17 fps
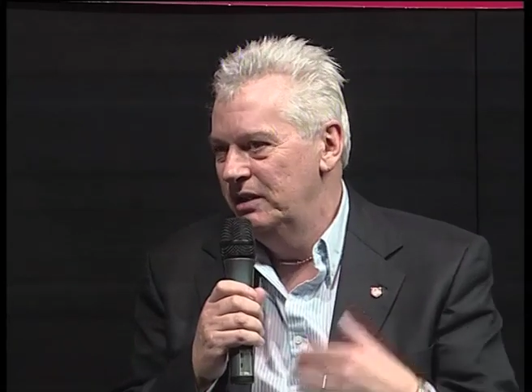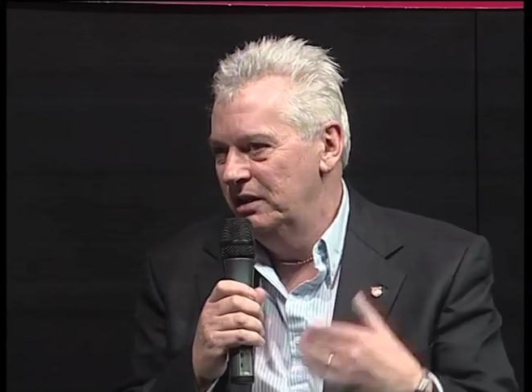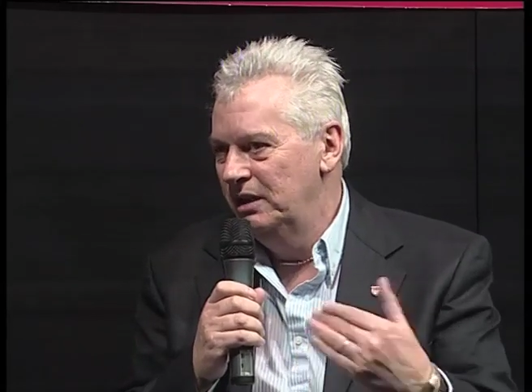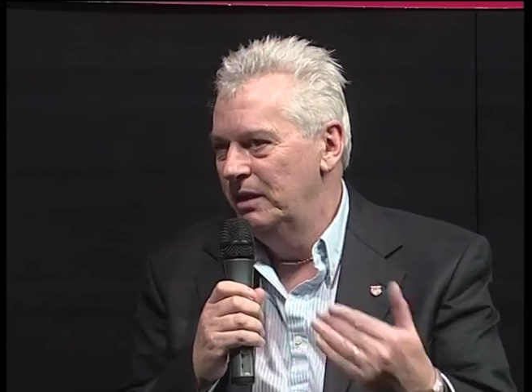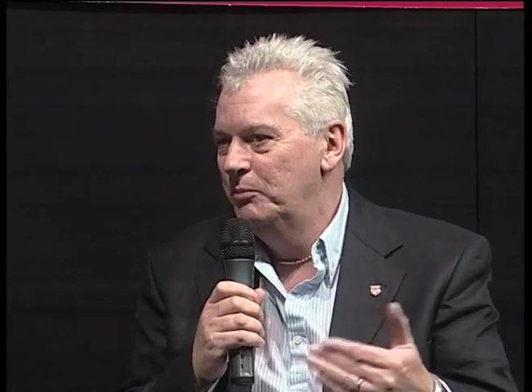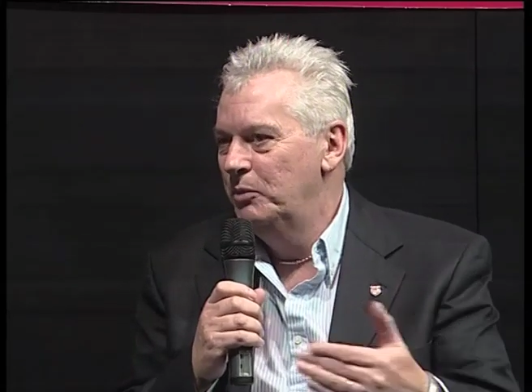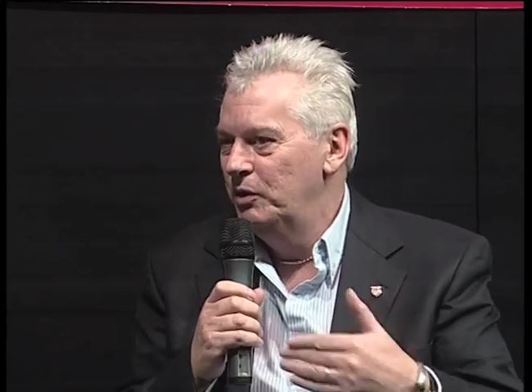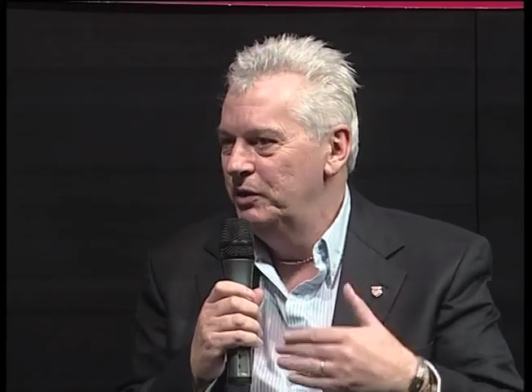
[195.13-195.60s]
the
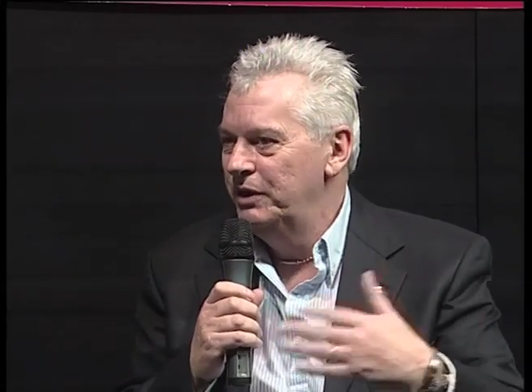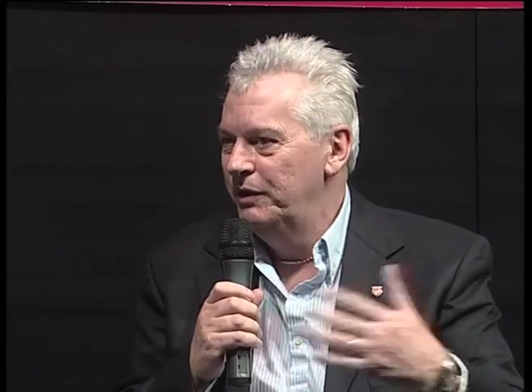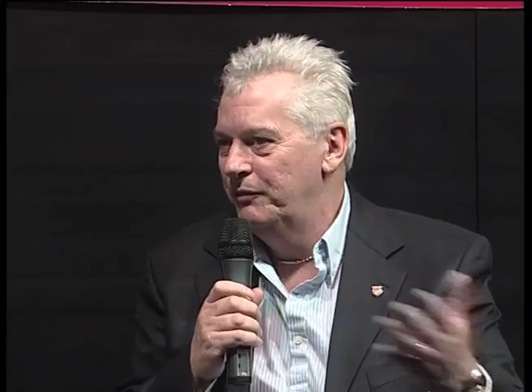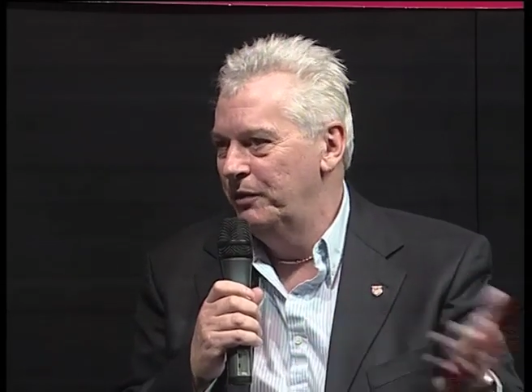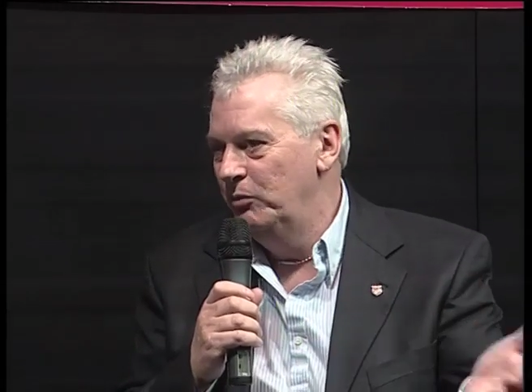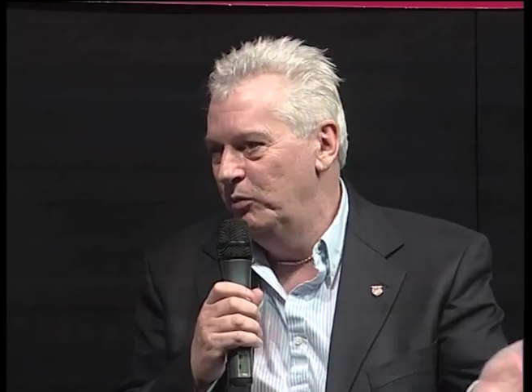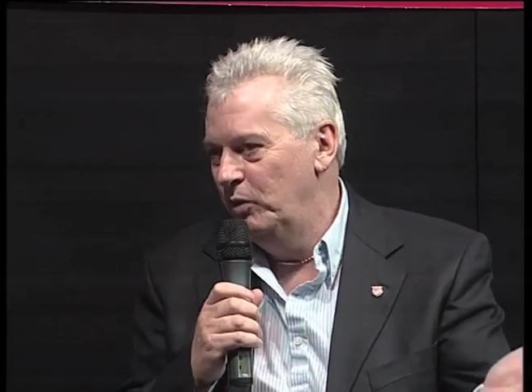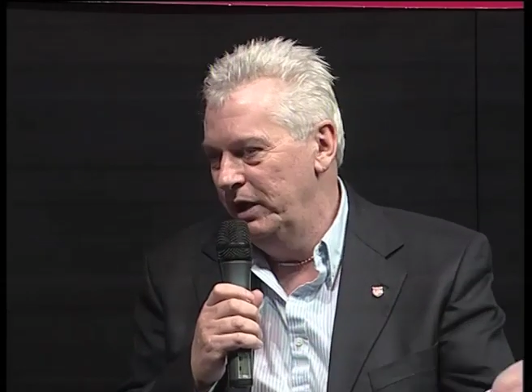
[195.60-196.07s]
number of
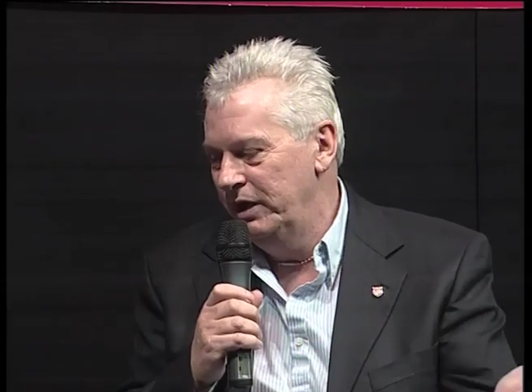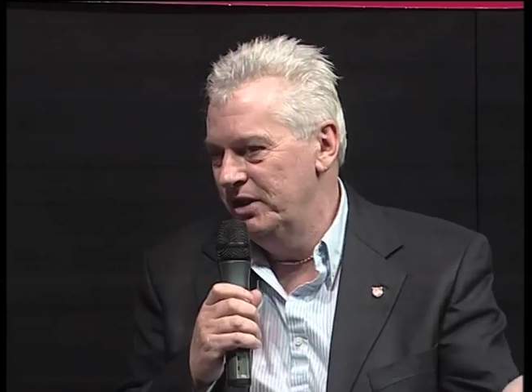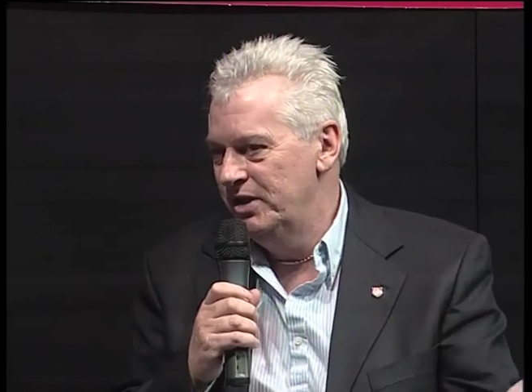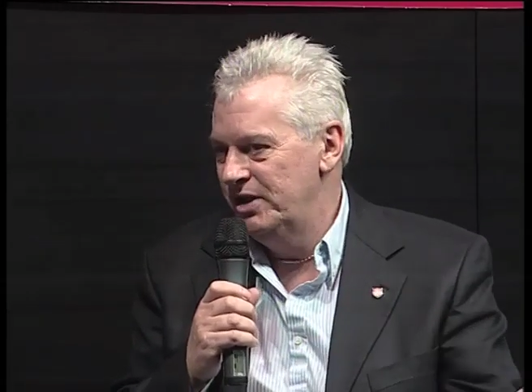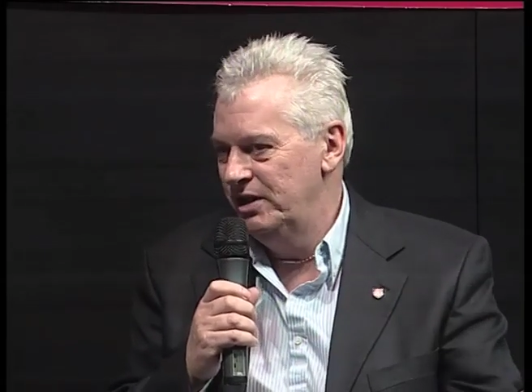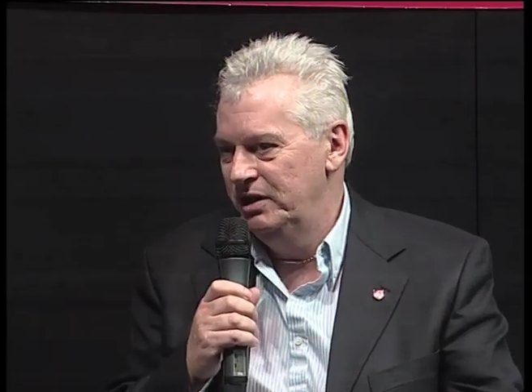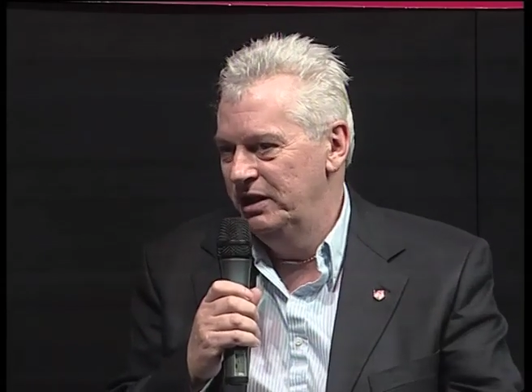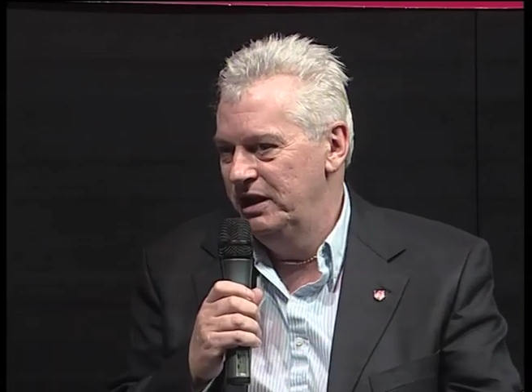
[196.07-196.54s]
different
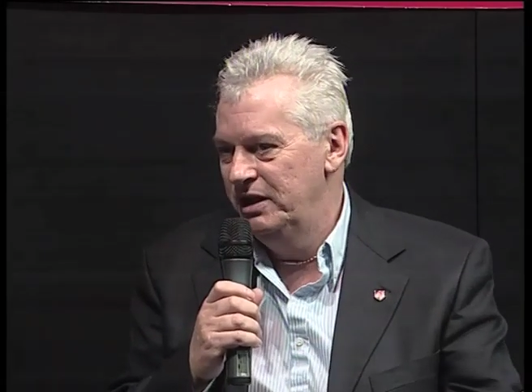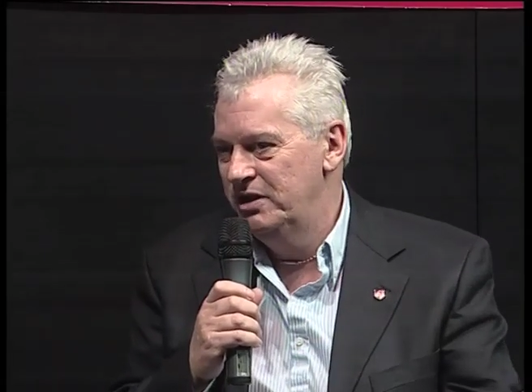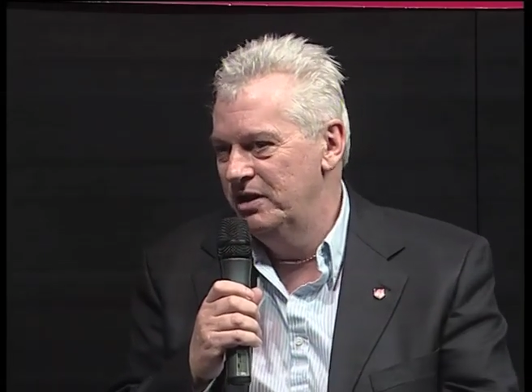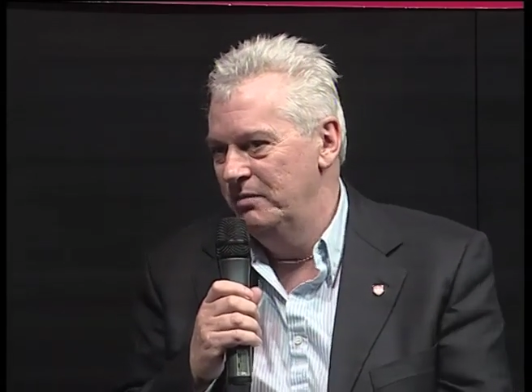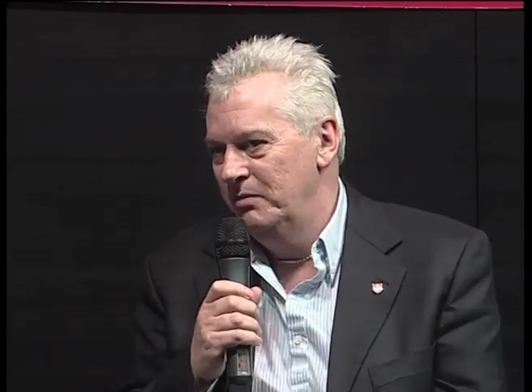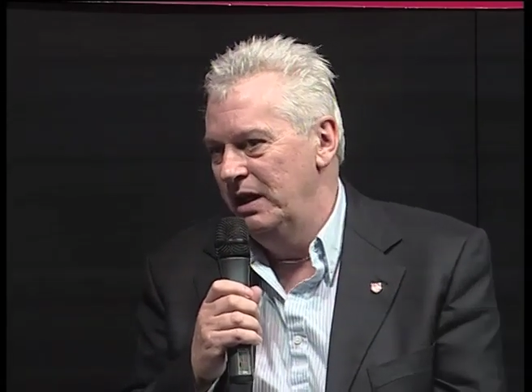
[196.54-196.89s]
wings you need to